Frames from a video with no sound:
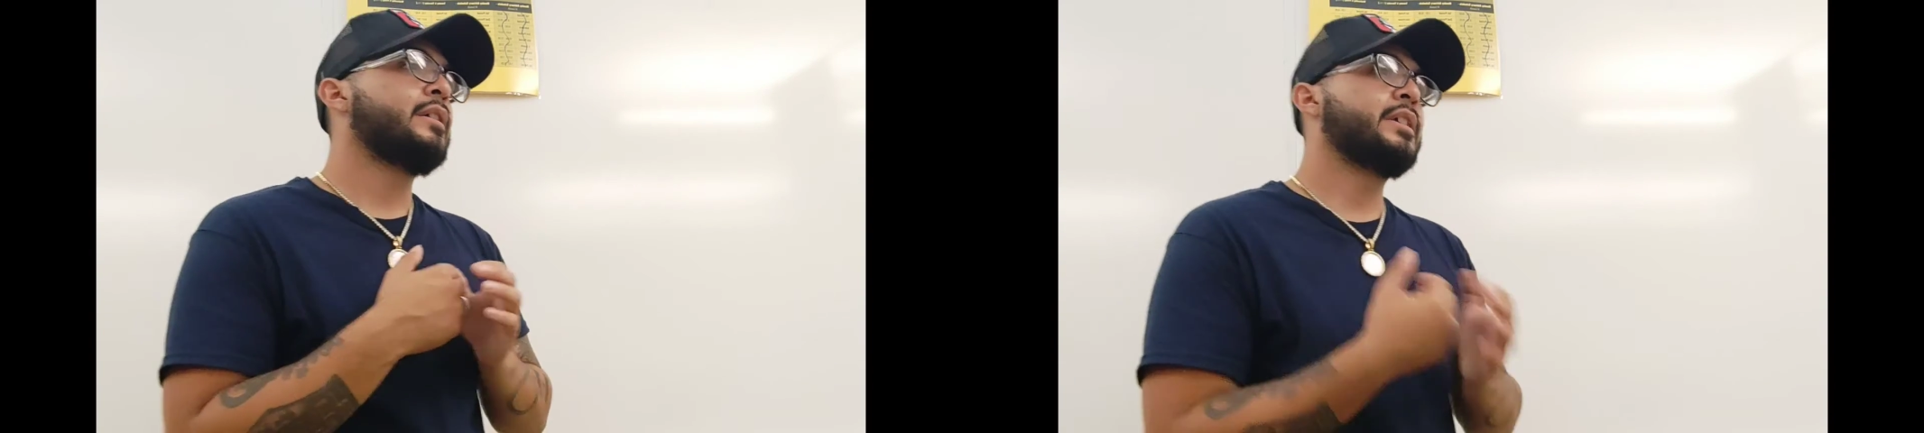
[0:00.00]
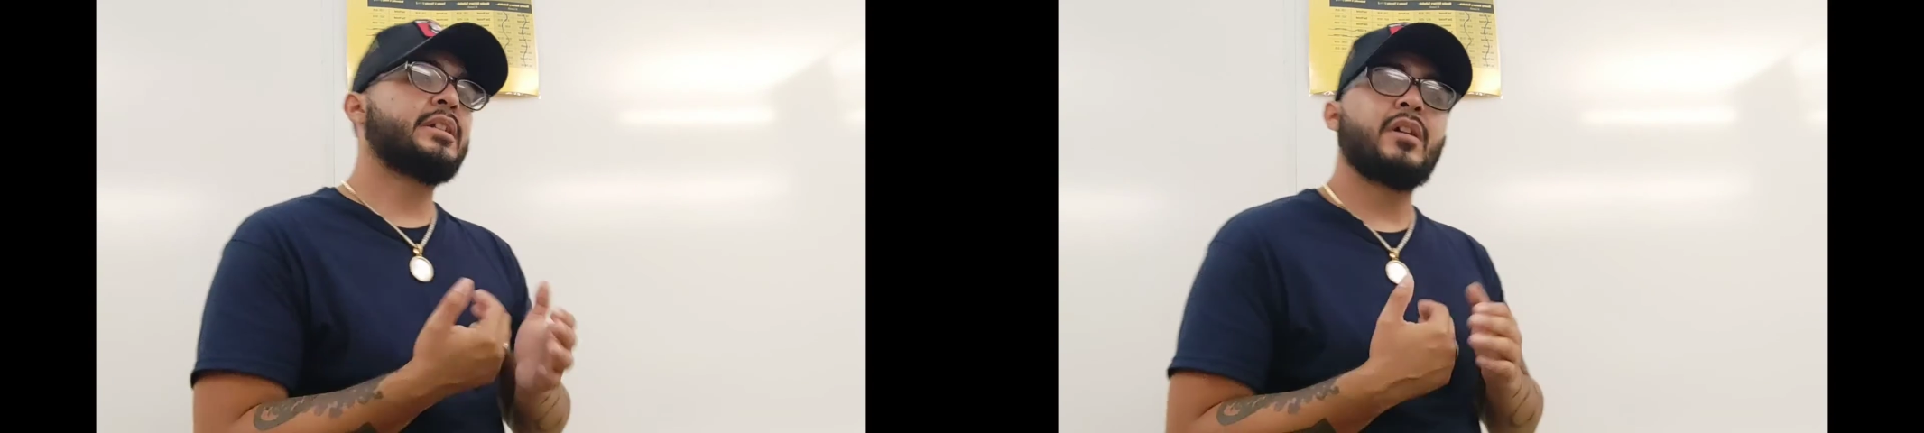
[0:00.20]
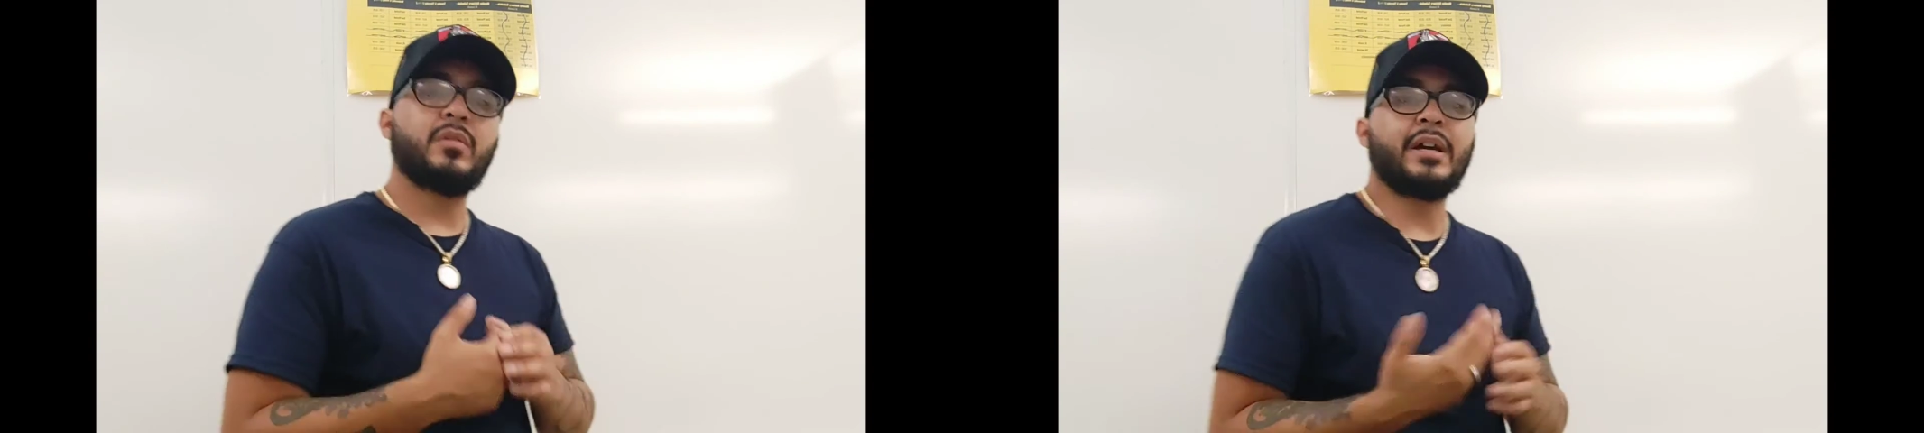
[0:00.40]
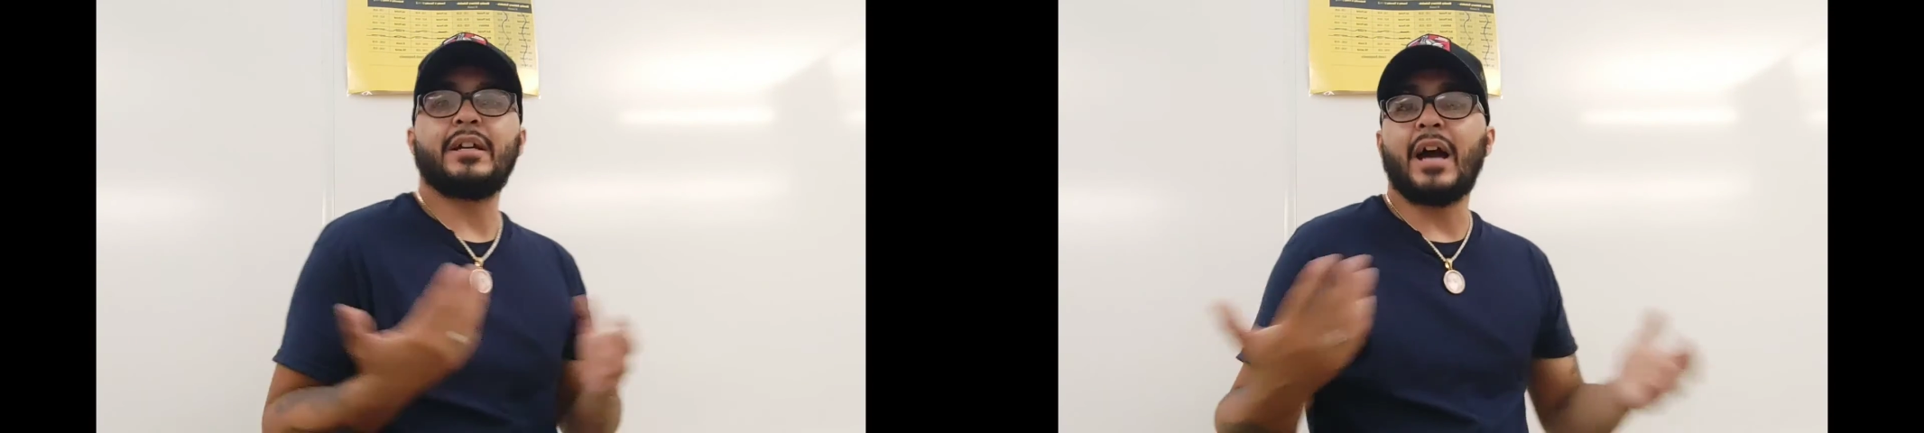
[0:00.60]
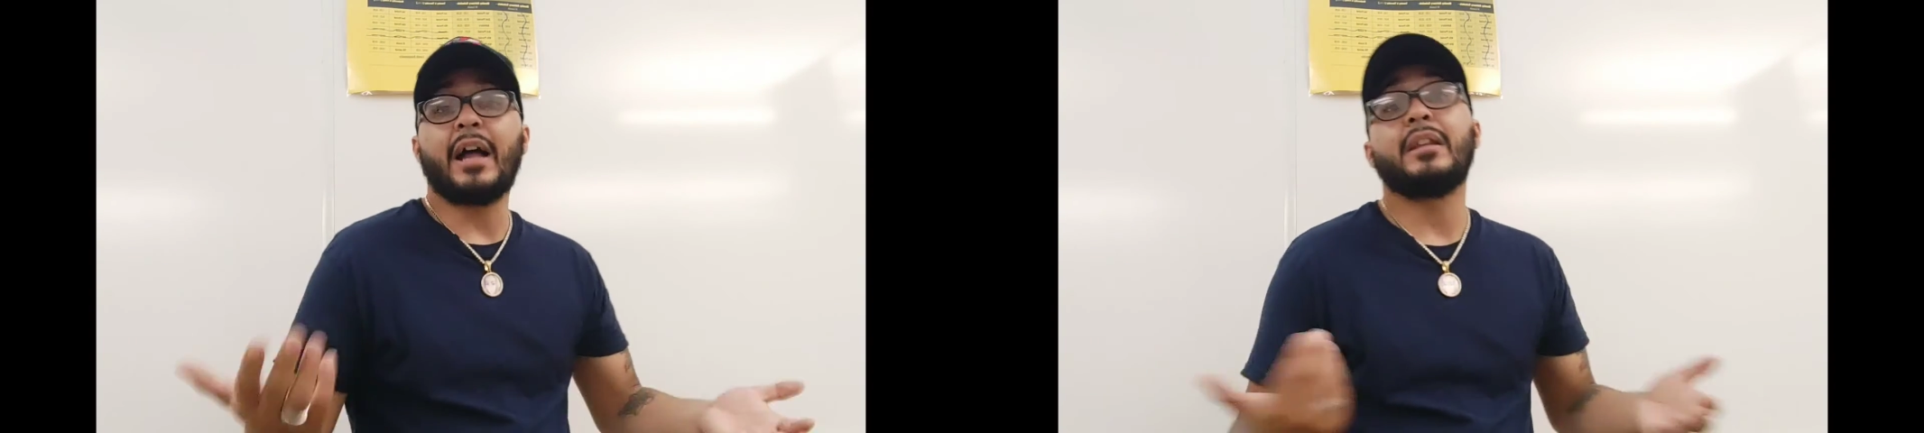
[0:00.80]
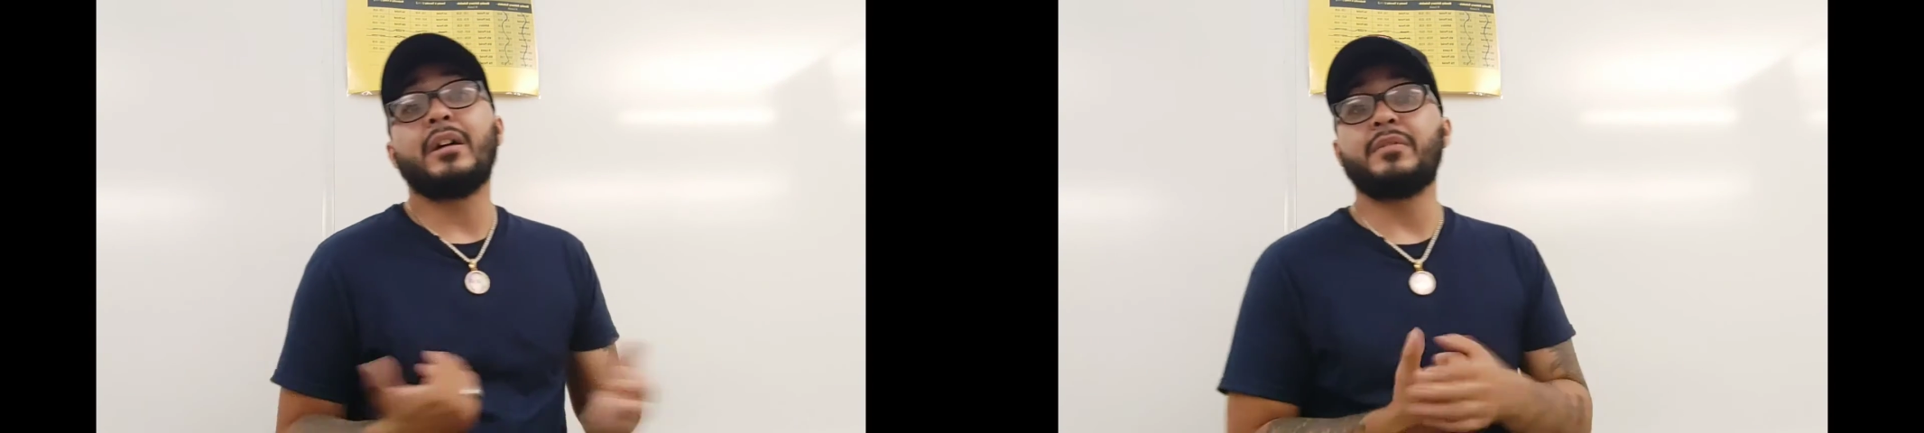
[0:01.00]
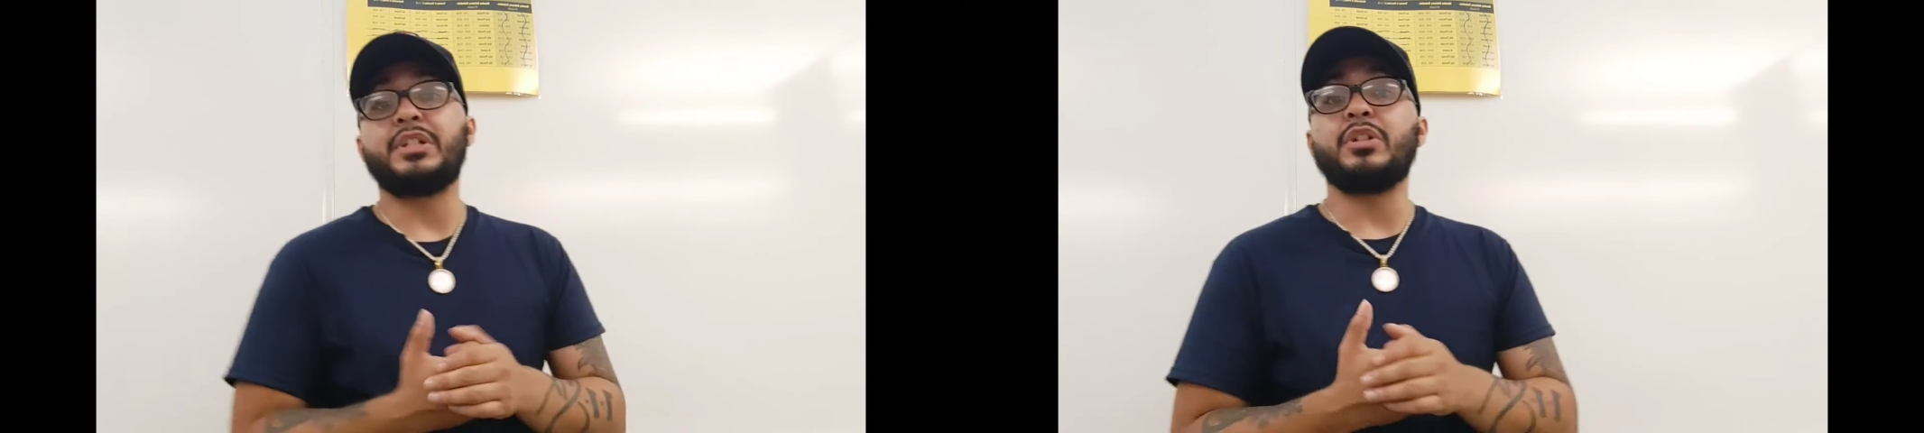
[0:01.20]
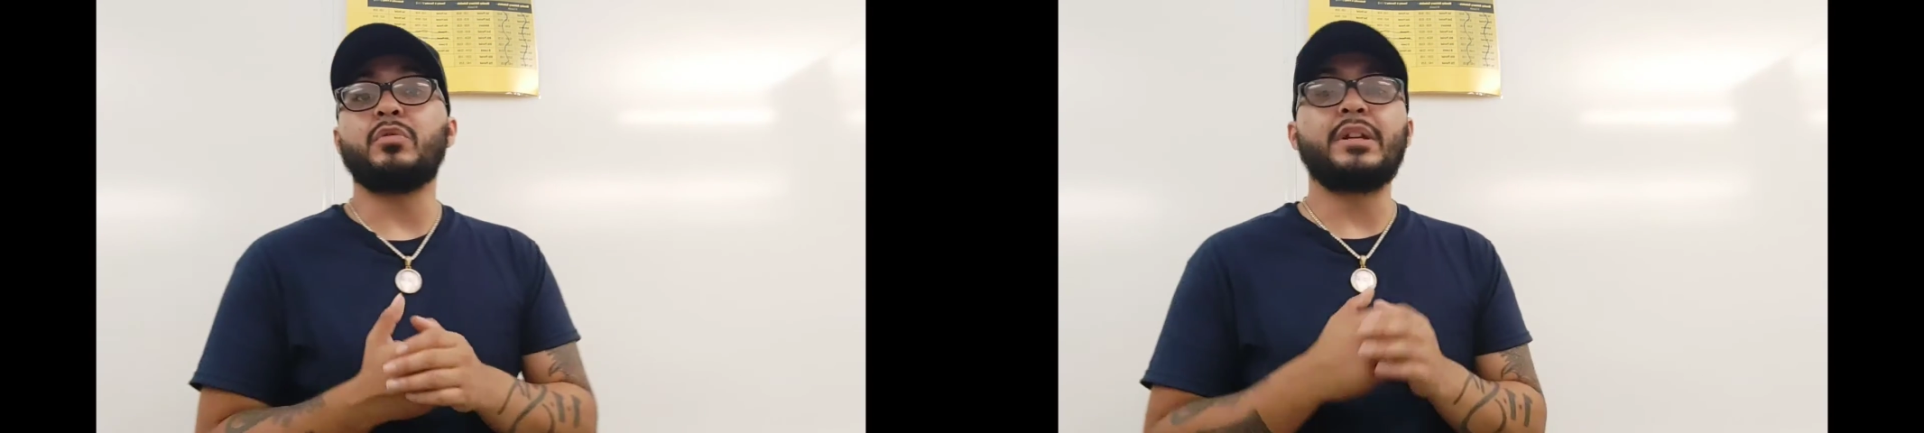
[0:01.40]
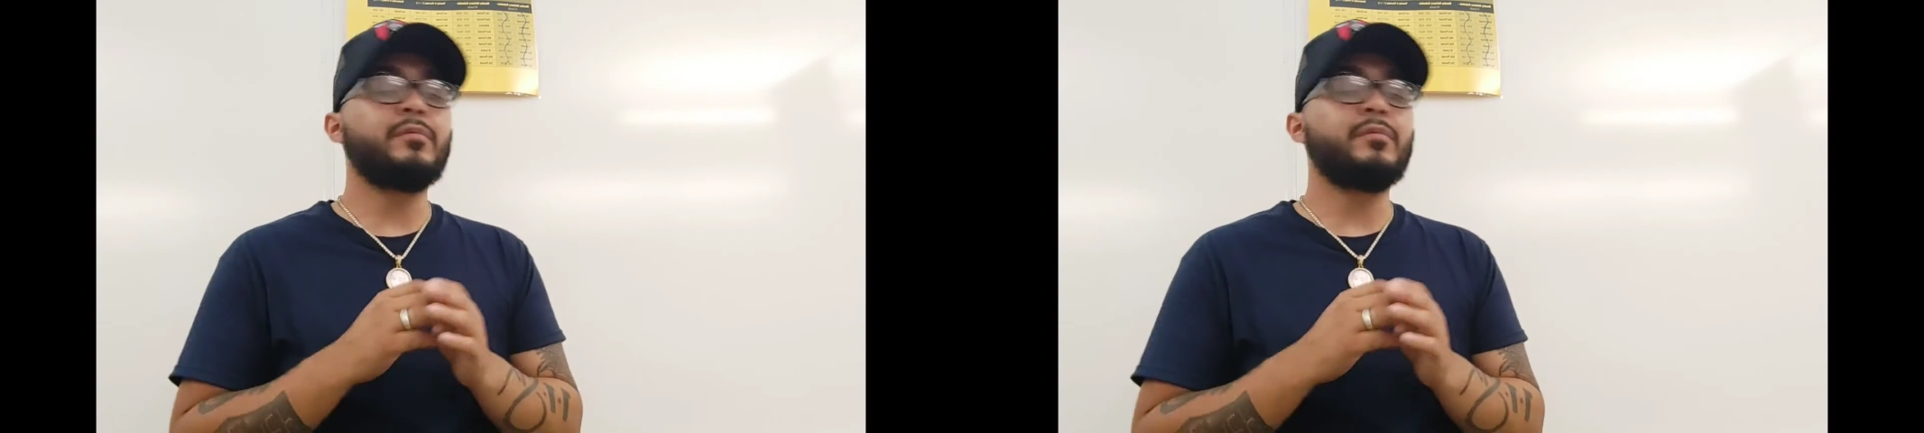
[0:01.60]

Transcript: just know that God loves you.